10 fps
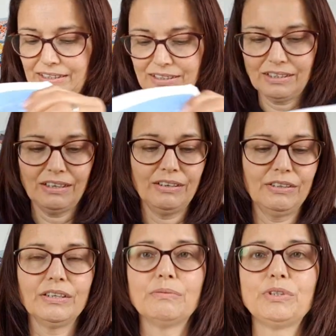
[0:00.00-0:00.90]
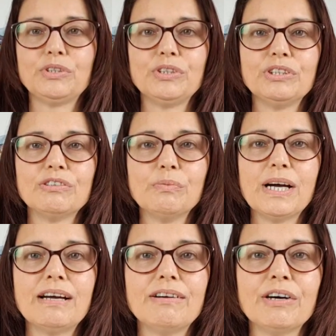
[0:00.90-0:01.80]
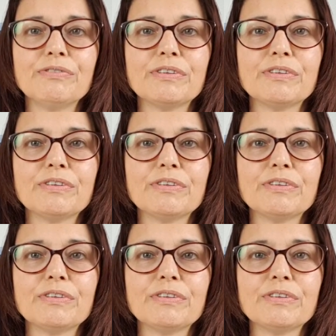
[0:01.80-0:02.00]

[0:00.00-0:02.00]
So I'm sure you're aware of